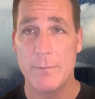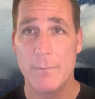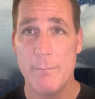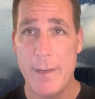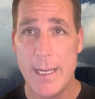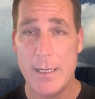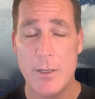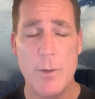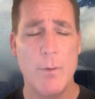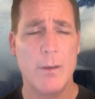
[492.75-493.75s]

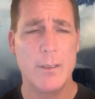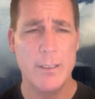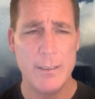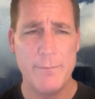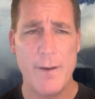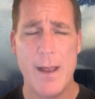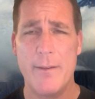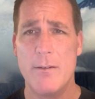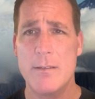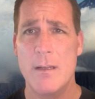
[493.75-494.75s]
men who are good
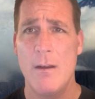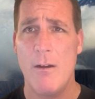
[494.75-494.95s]
fathers,